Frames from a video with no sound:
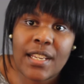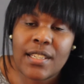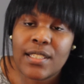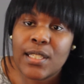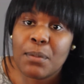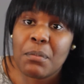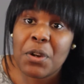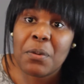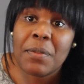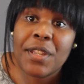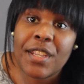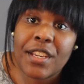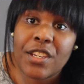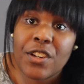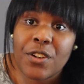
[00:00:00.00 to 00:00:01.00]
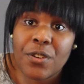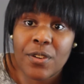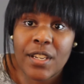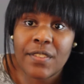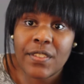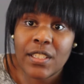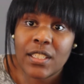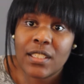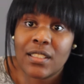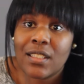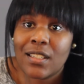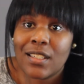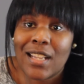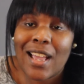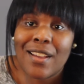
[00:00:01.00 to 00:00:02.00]
and it's a moment that you're grieving.
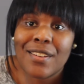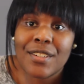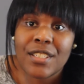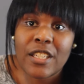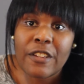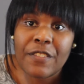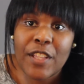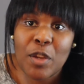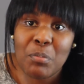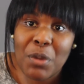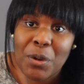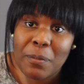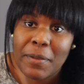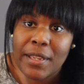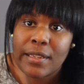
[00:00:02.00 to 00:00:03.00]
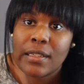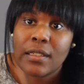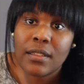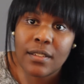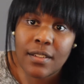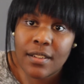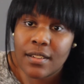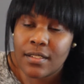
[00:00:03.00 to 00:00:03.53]
Allow yourself that moment and